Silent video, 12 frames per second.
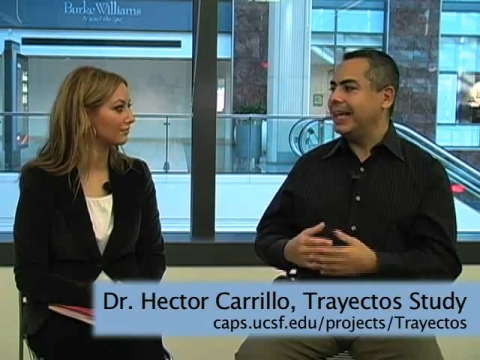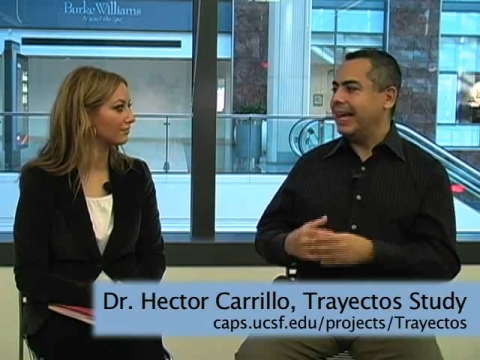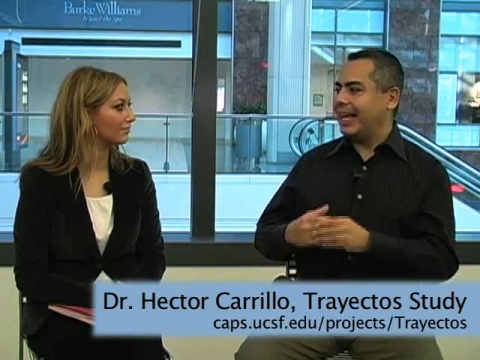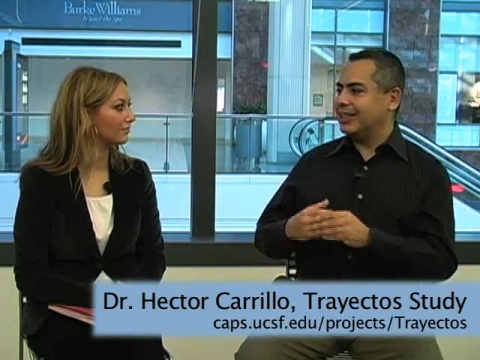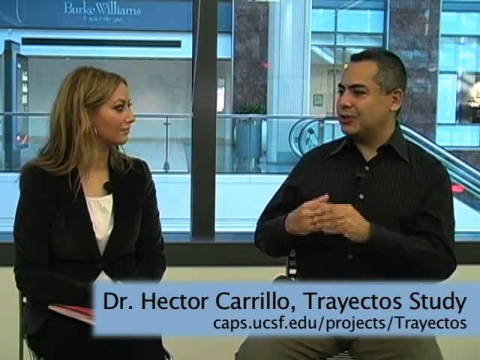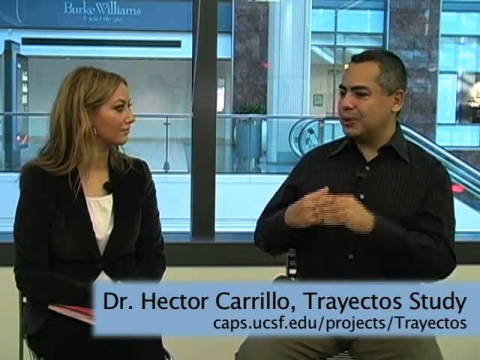
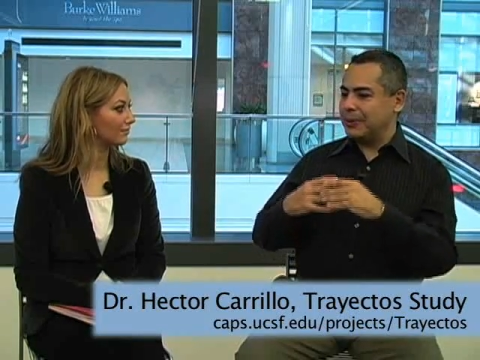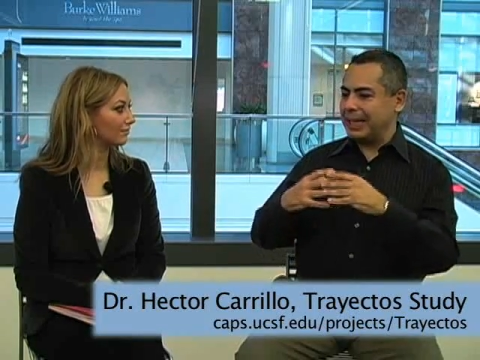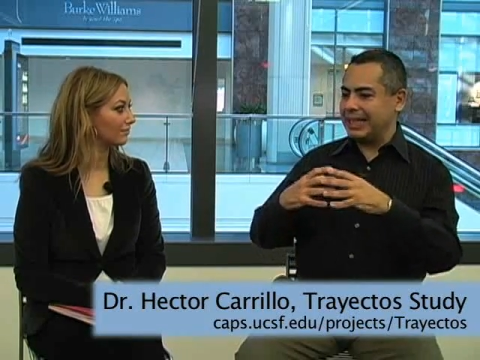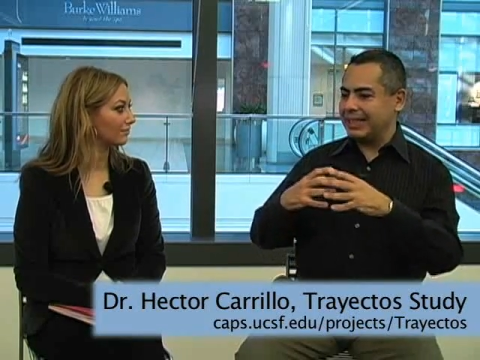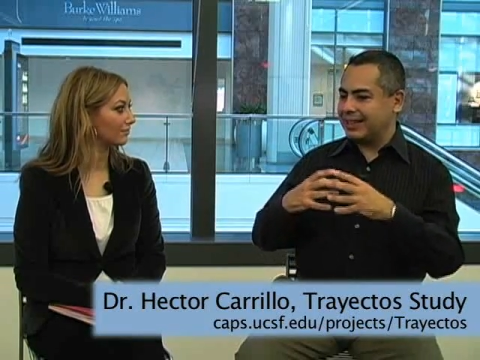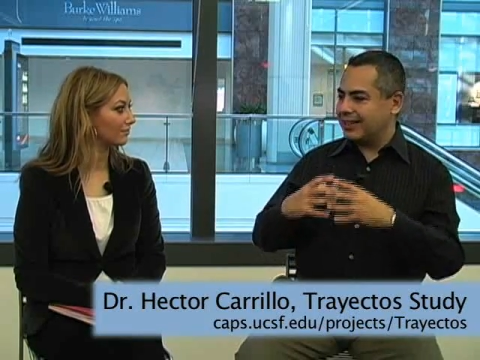Speaker 1: And so, in
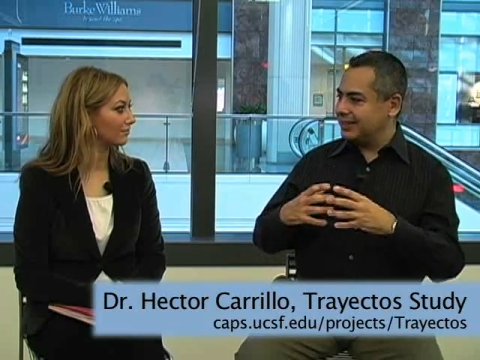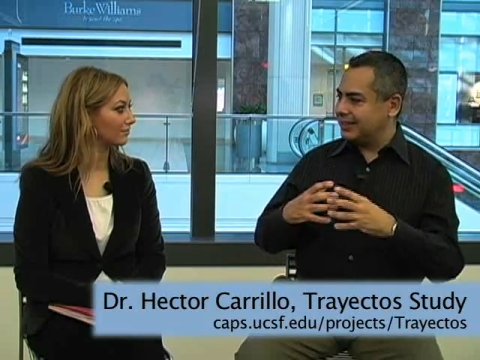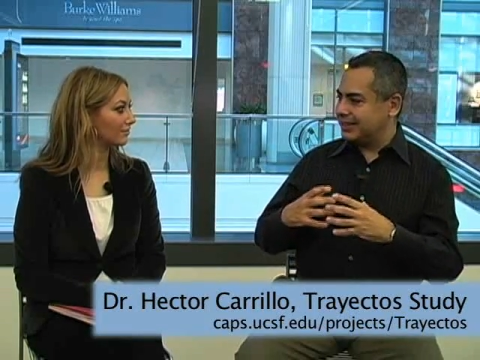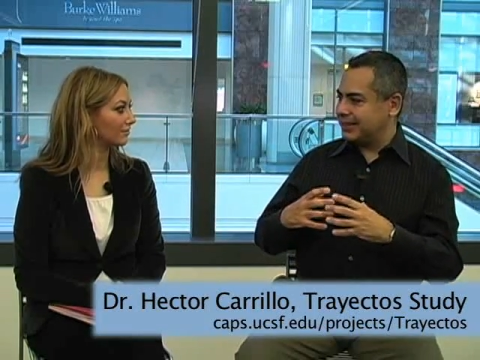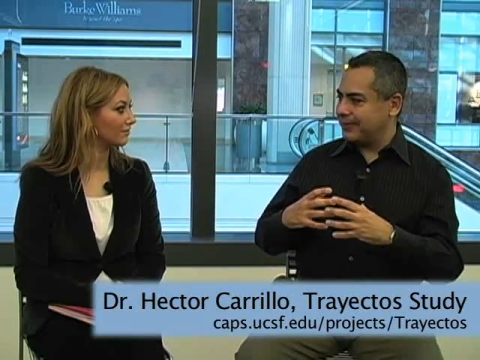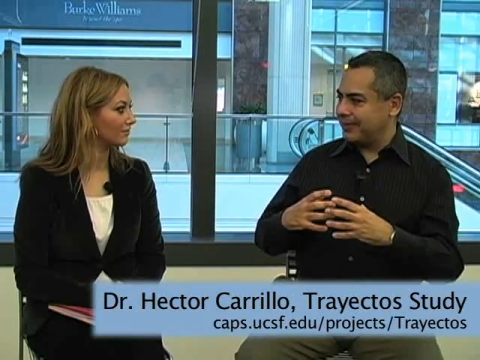the context
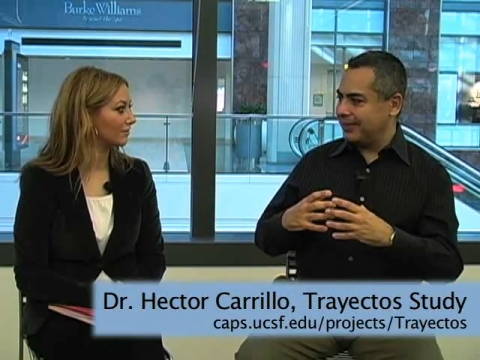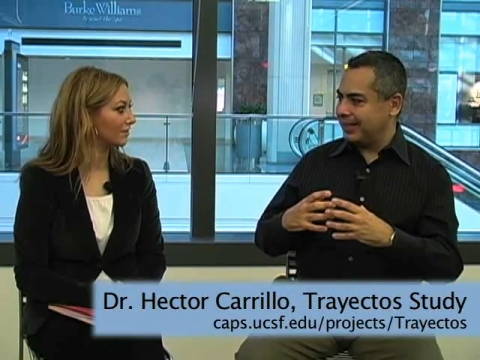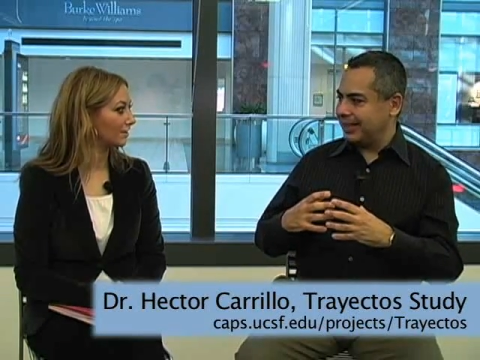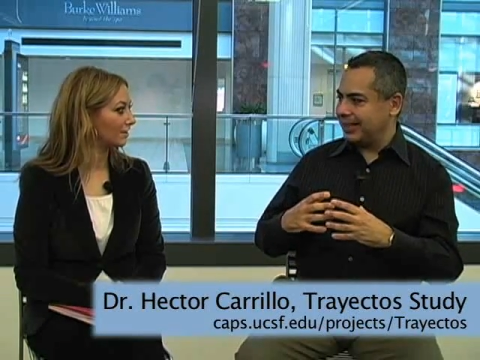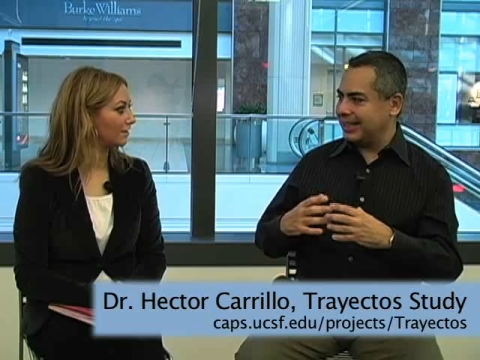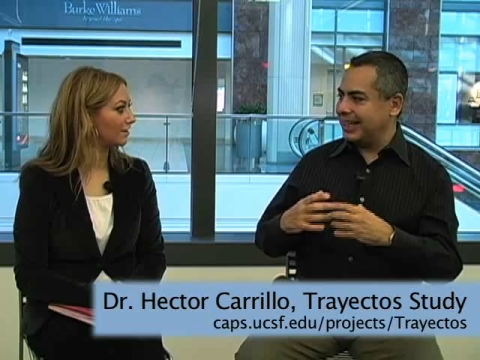of all
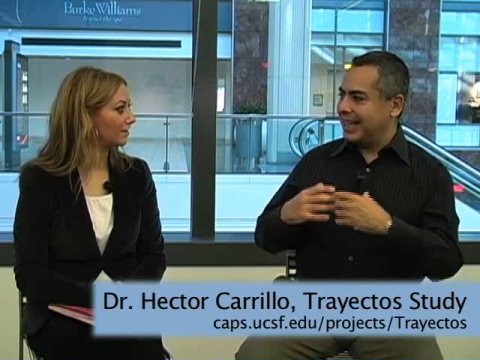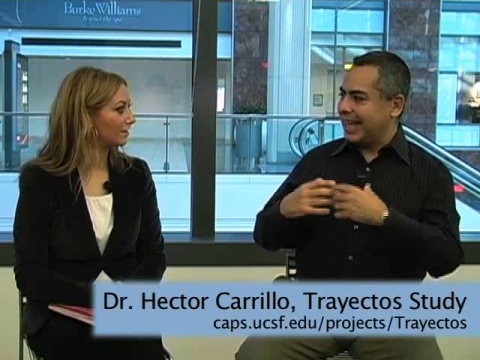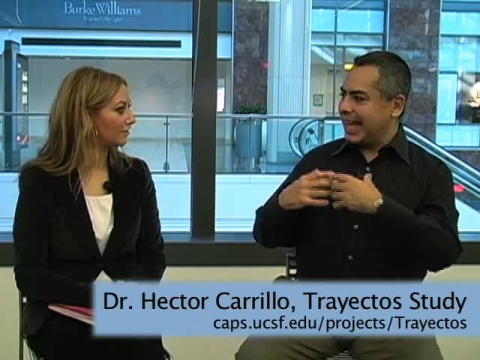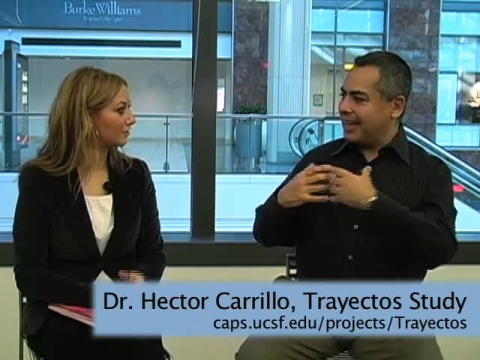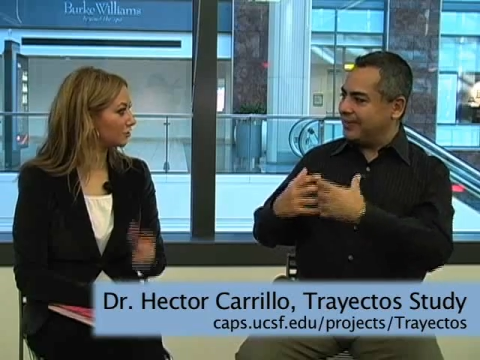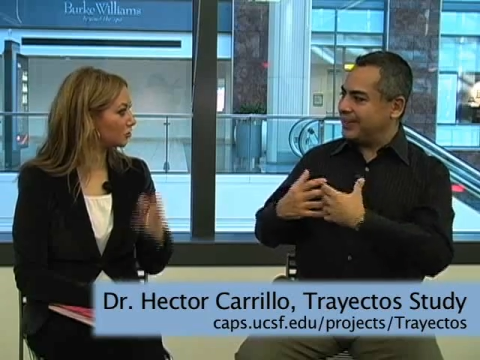that,
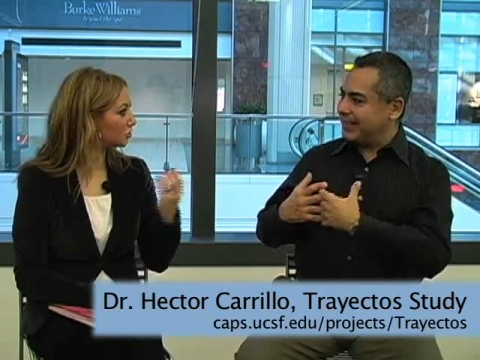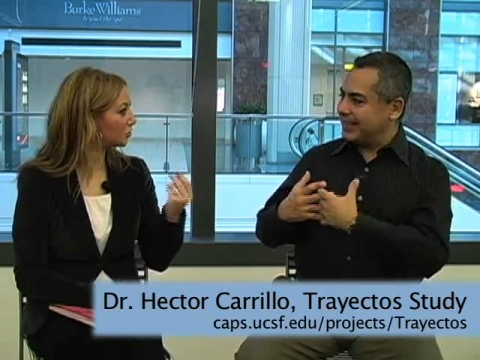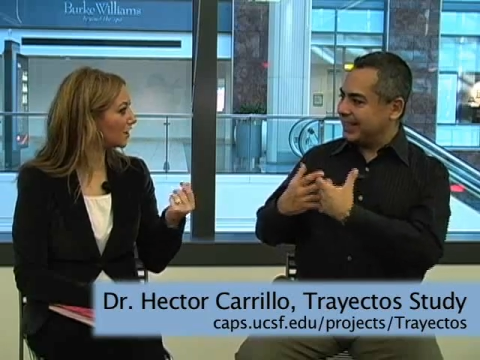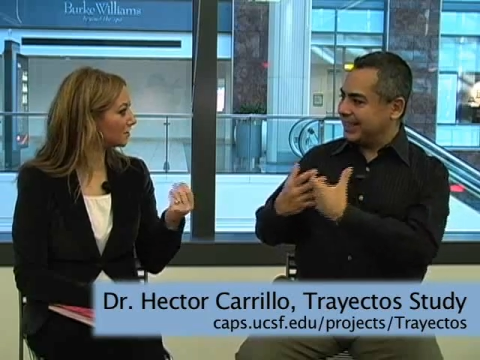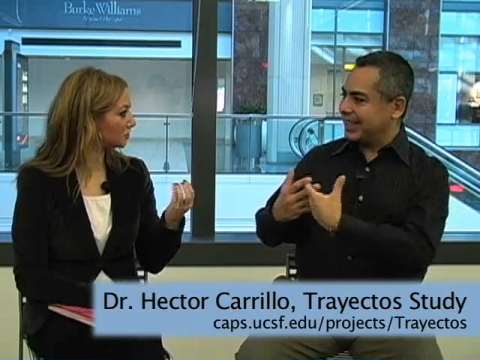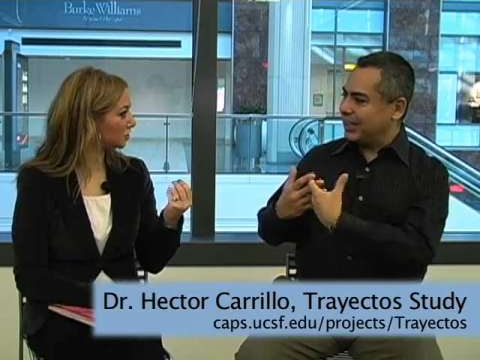everything
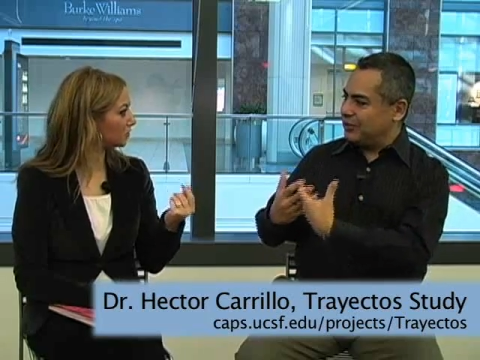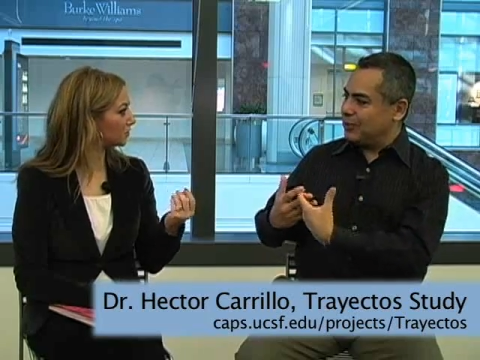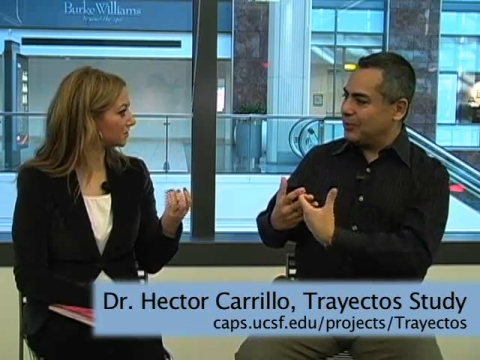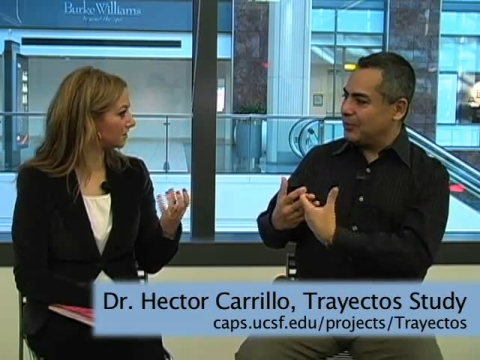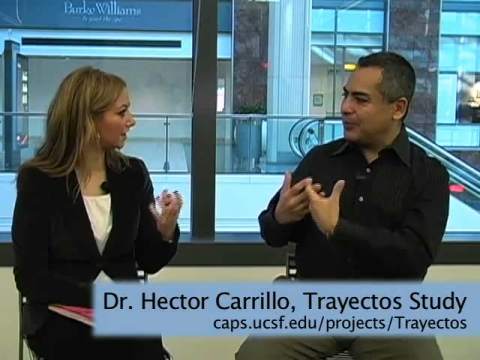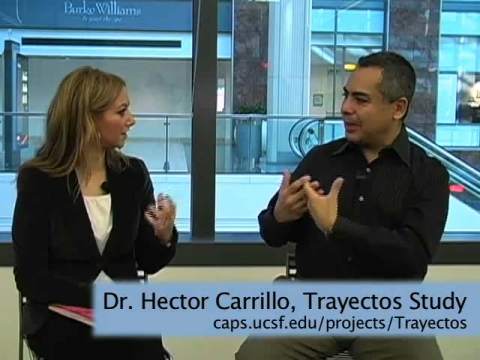that he knew
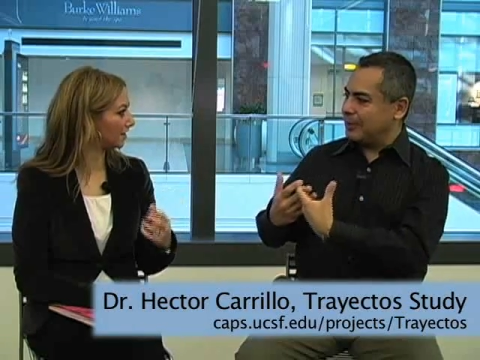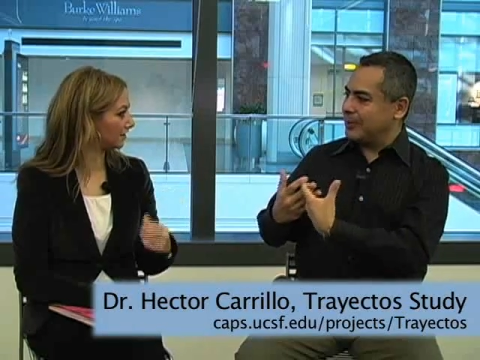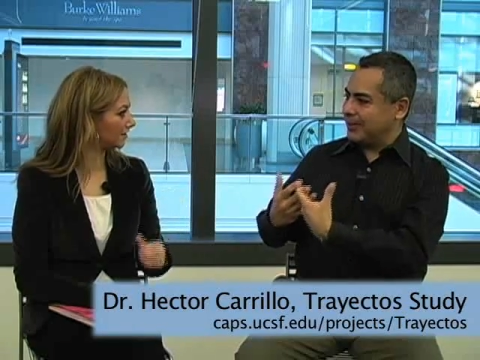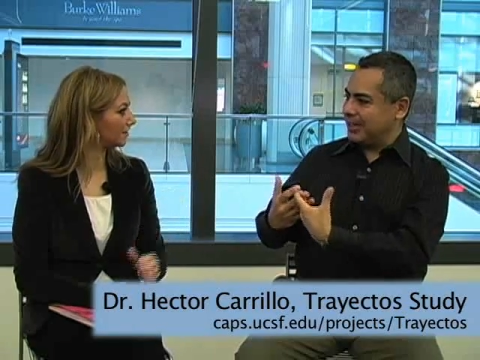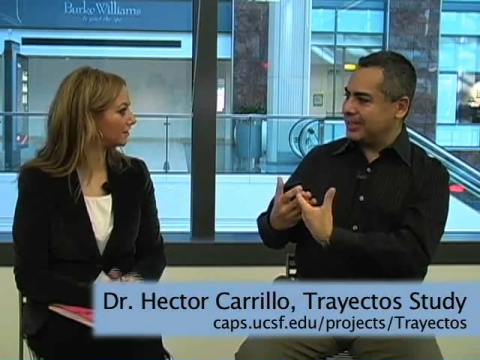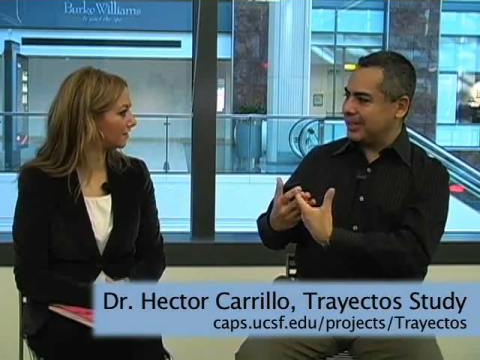saying. about
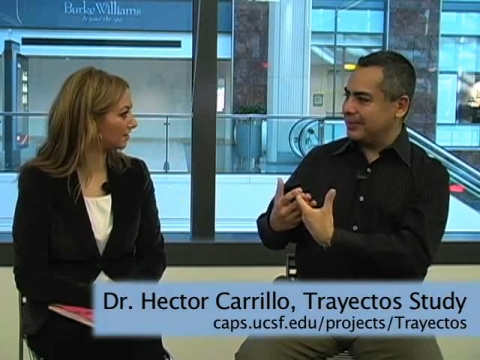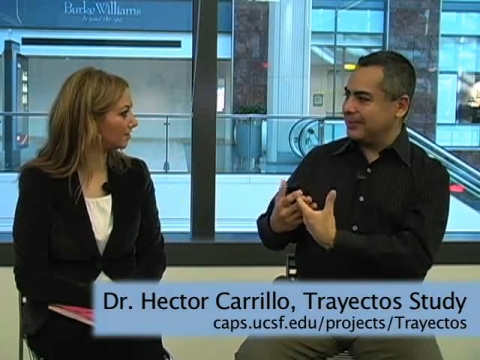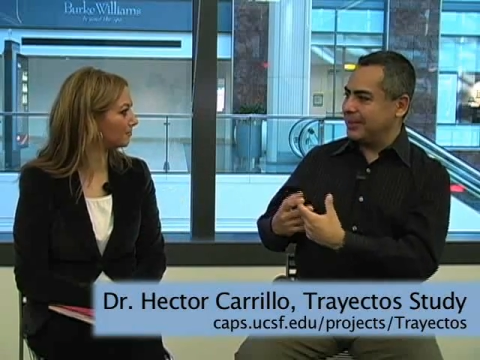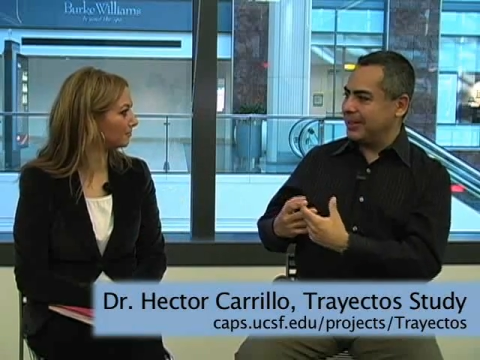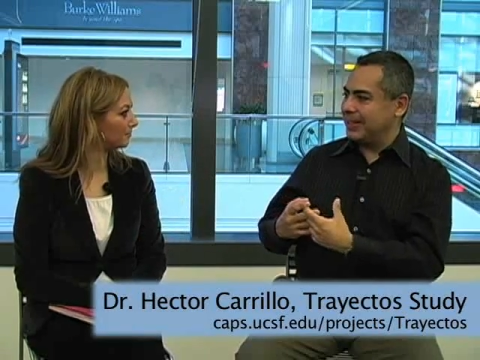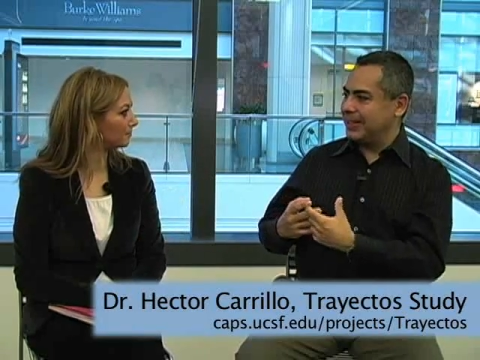HIV
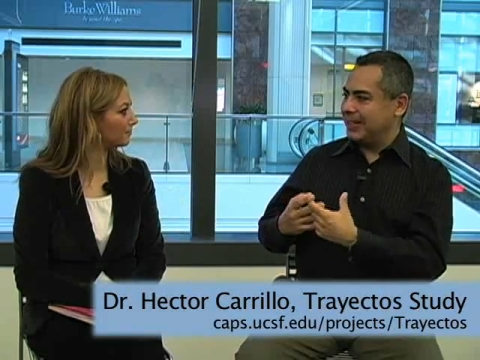yeah.